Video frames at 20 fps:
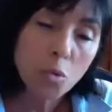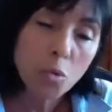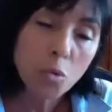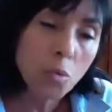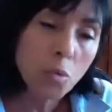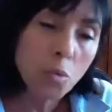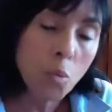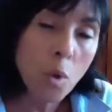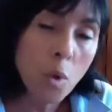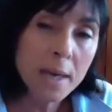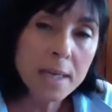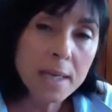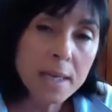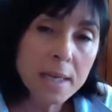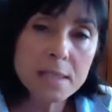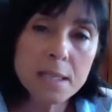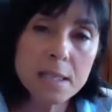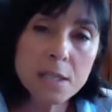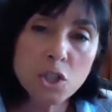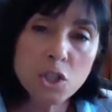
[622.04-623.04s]
what is
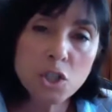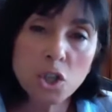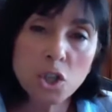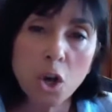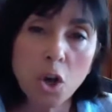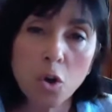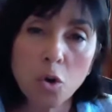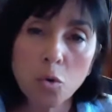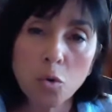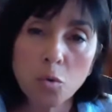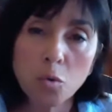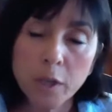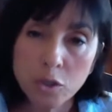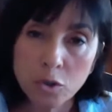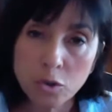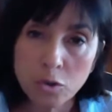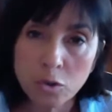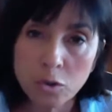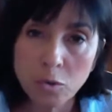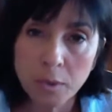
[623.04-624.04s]
this show that
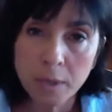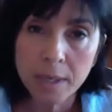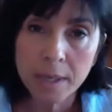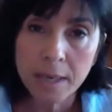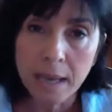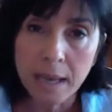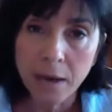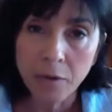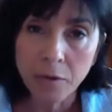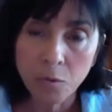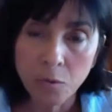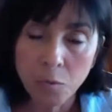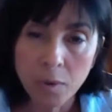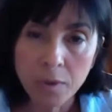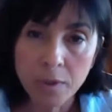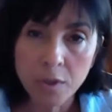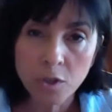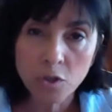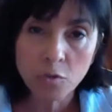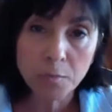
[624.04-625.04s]
you're doing now, the one
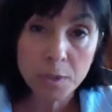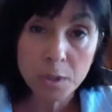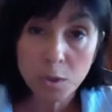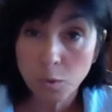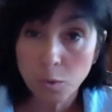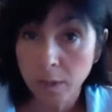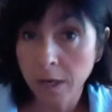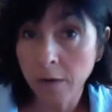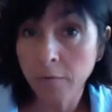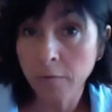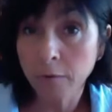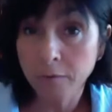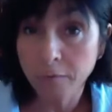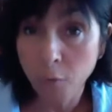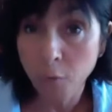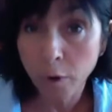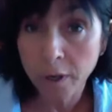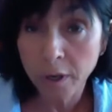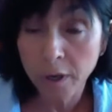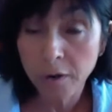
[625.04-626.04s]
that you've been doing now for
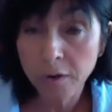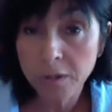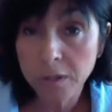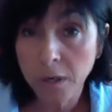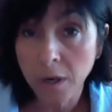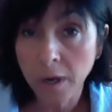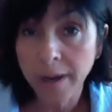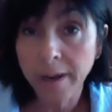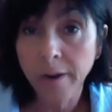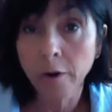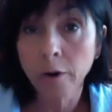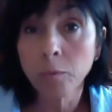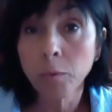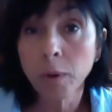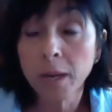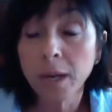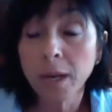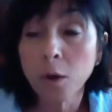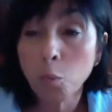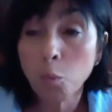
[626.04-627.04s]
4 years in
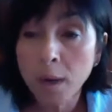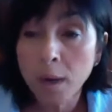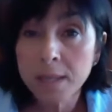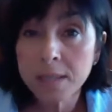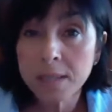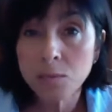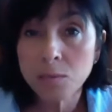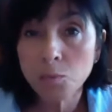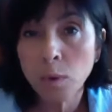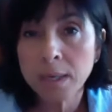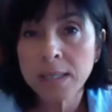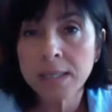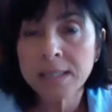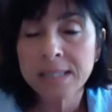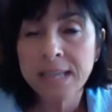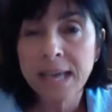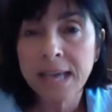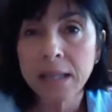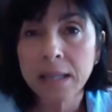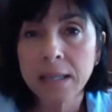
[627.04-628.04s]
iHeartRadio? What
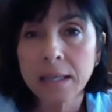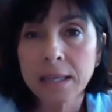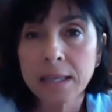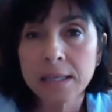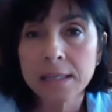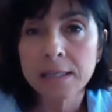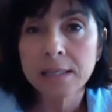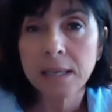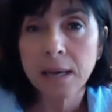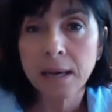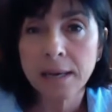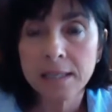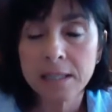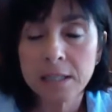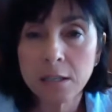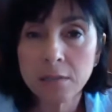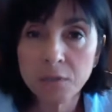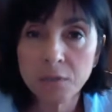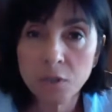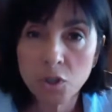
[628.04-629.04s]
exactly is the
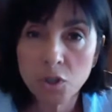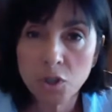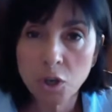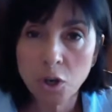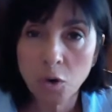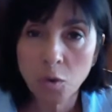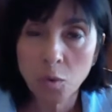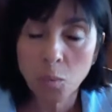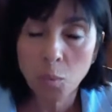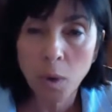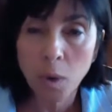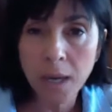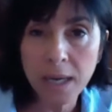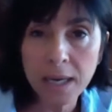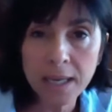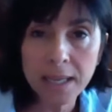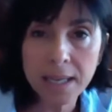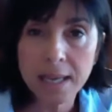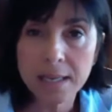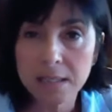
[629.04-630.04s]
idea of the show, and what kind
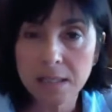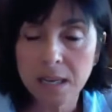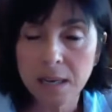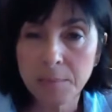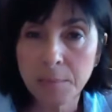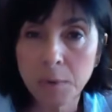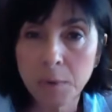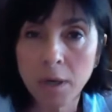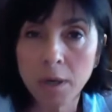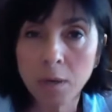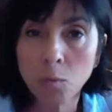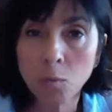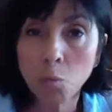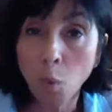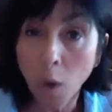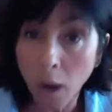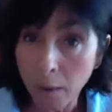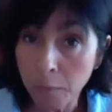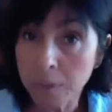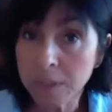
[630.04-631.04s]
of guests come on, and
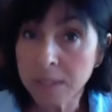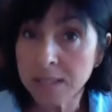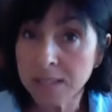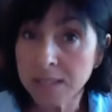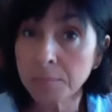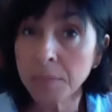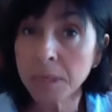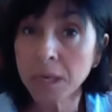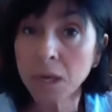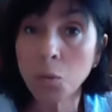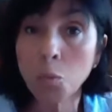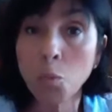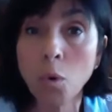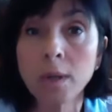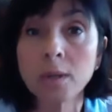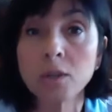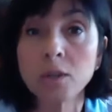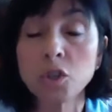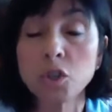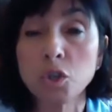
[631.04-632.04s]
why would somebody
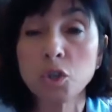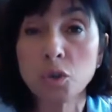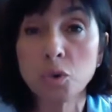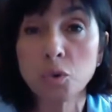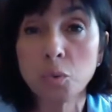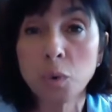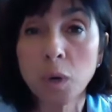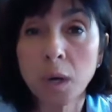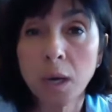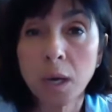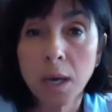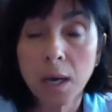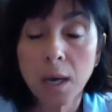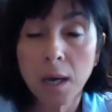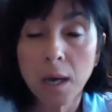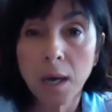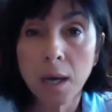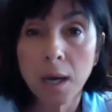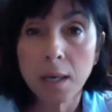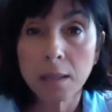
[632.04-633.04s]
want to
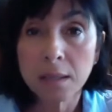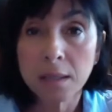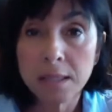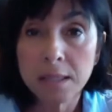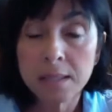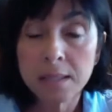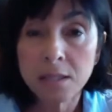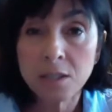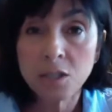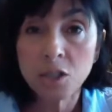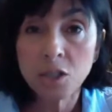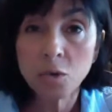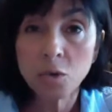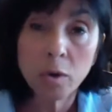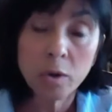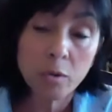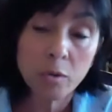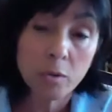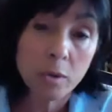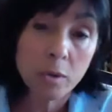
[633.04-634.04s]
listen to you
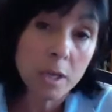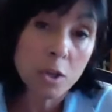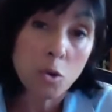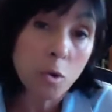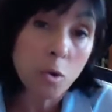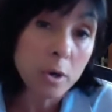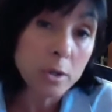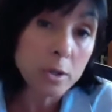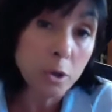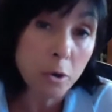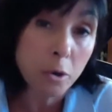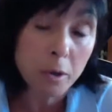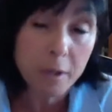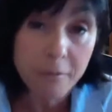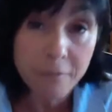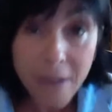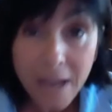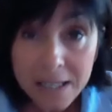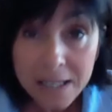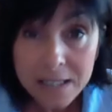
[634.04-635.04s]
other than you are totally
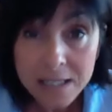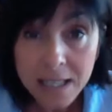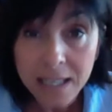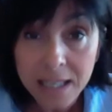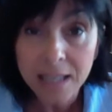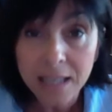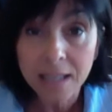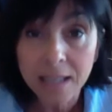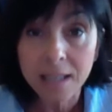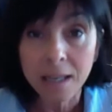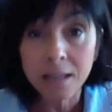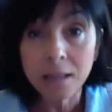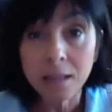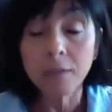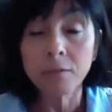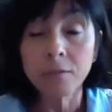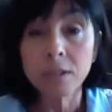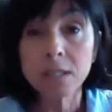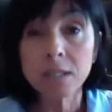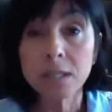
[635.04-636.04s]
fascinating, and I
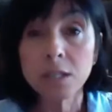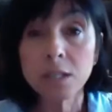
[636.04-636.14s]
love listening